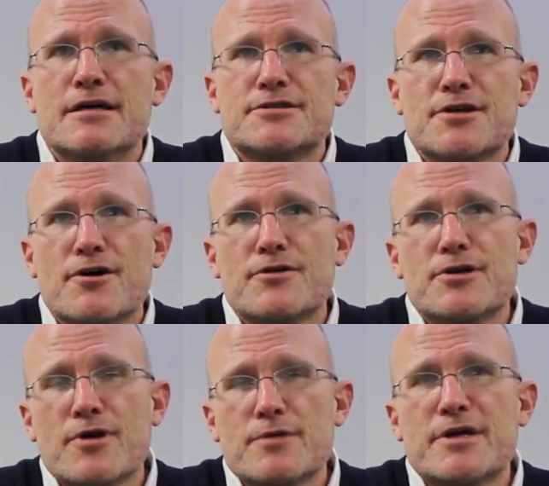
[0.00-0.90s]
So
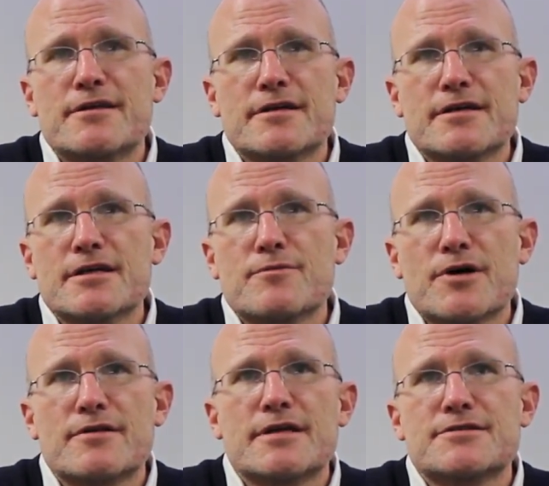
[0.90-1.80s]
you want to be thinking
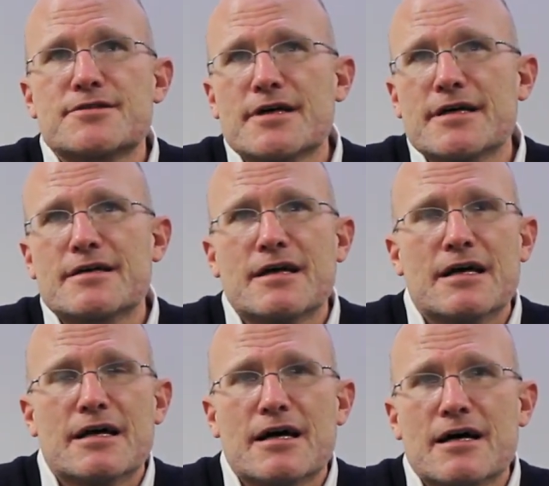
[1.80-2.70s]
about things like,
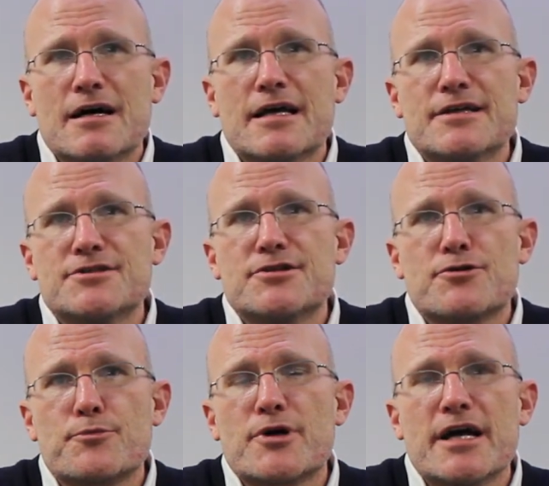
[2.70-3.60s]
is
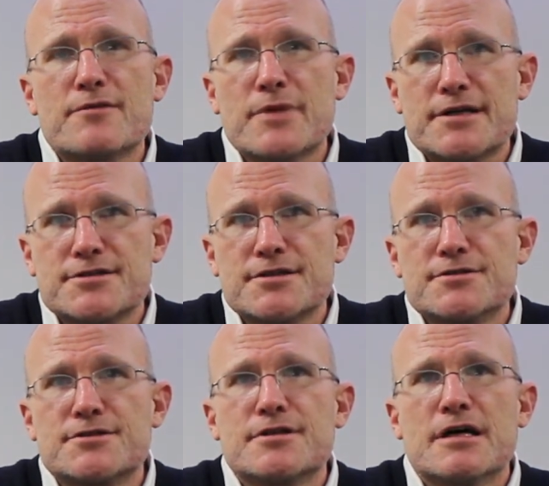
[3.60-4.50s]
your brand
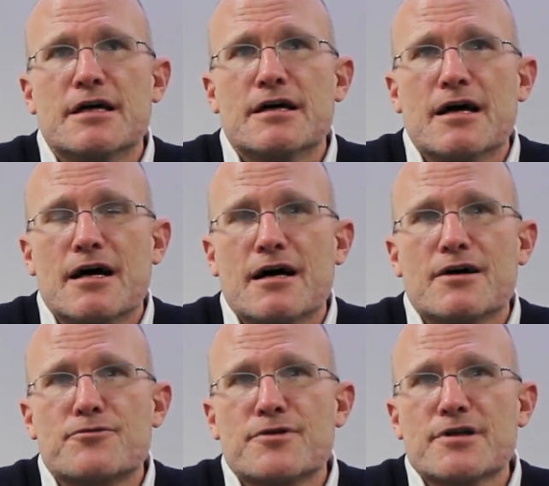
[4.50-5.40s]
message
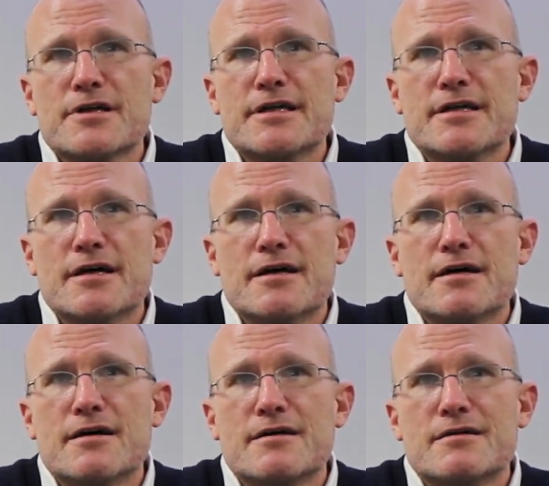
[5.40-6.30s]
really
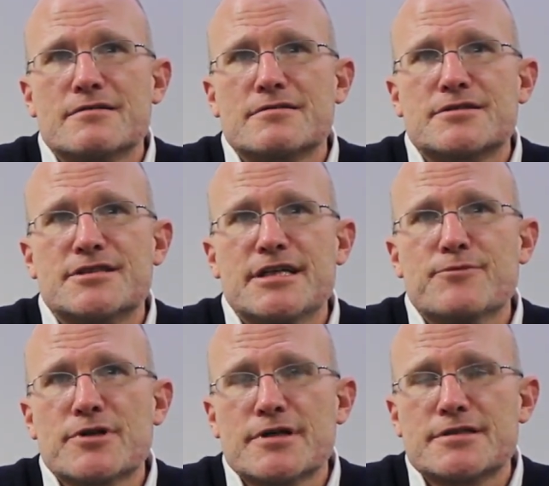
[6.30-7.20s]

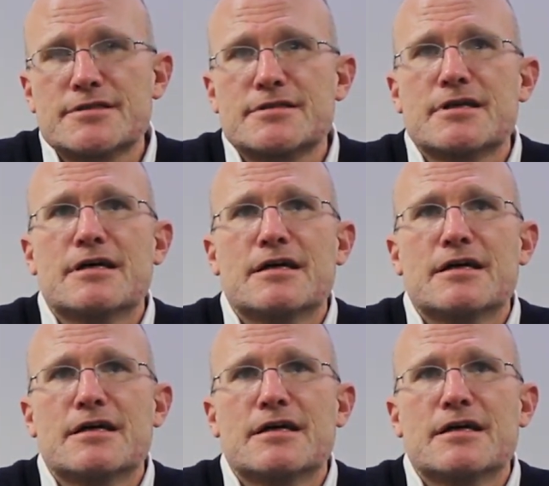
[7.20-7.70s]
seamless